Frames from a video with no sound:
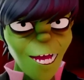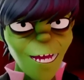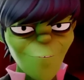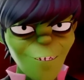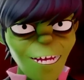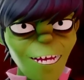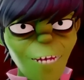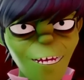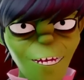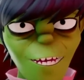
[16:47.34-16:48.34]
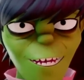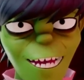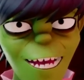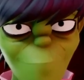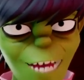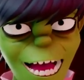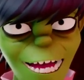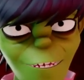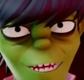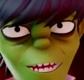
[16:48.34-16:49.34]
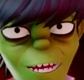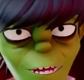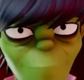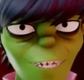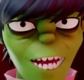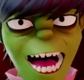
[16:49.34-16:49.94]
oh yeah, first question is uh, at uh,